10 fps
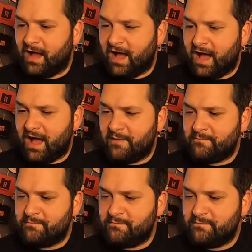
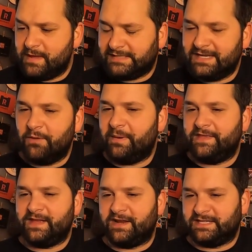Um, it's a little bit of
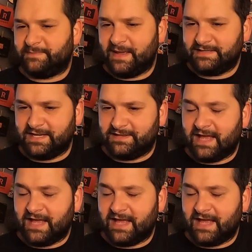the unexpected.